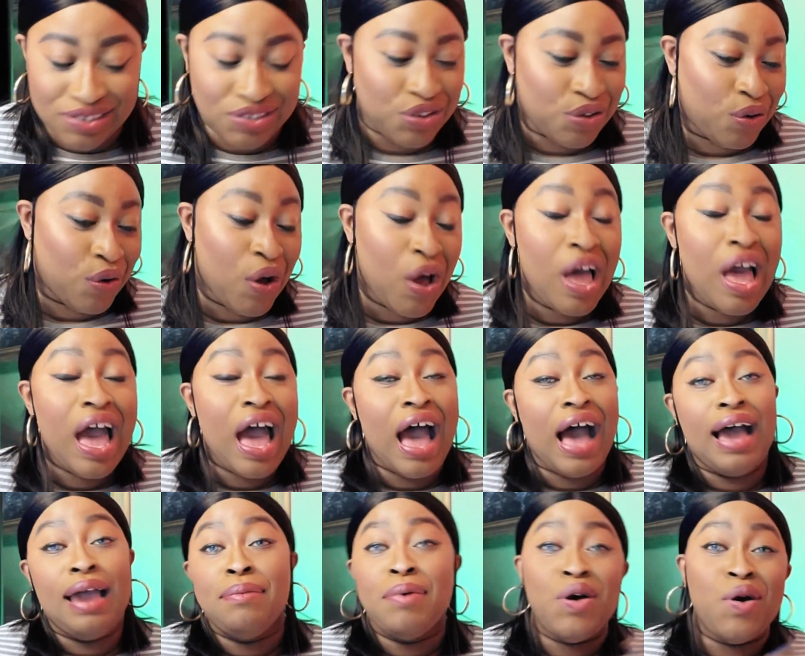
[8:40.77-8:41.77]
So
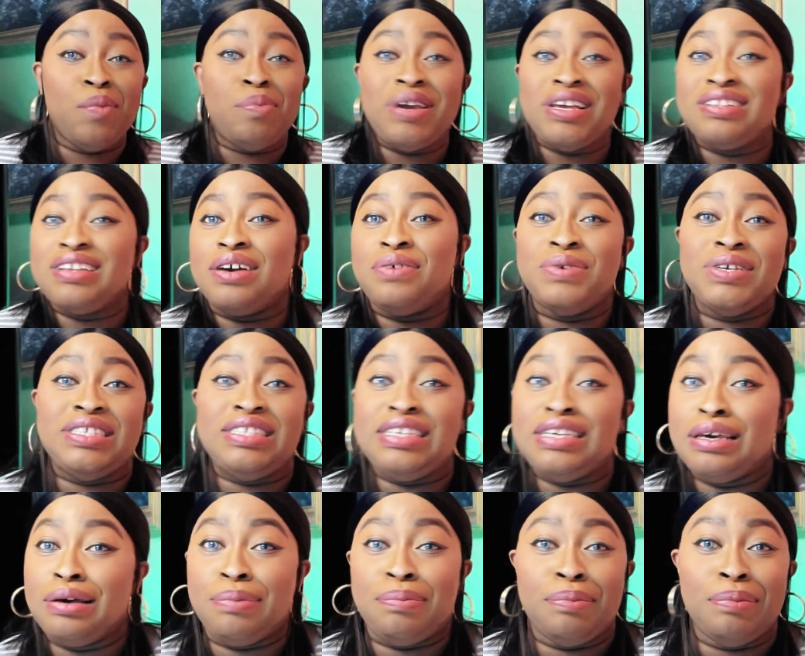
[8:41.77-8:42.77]
I'm hoping that we
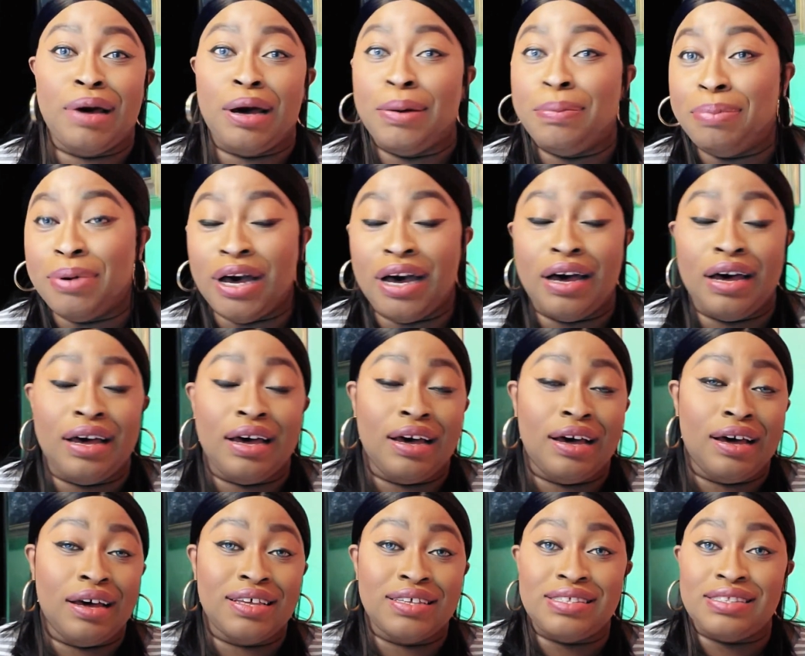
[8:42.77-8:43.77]
see a
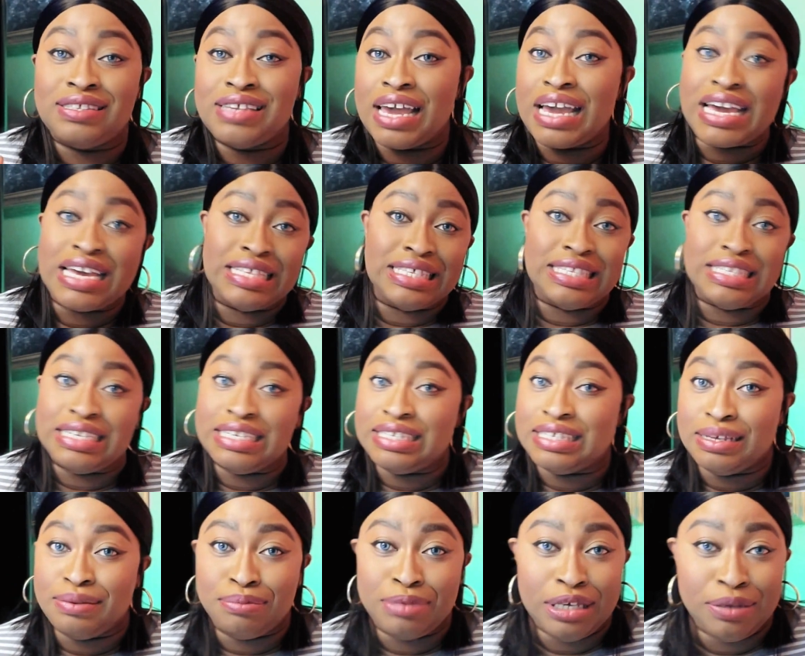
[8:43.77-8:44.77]
second
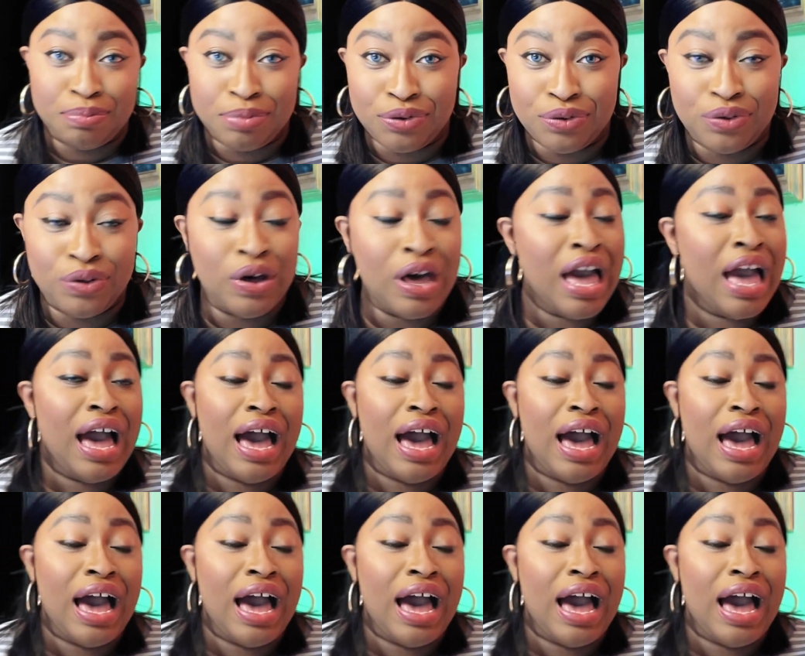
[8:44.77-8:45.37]
season, people.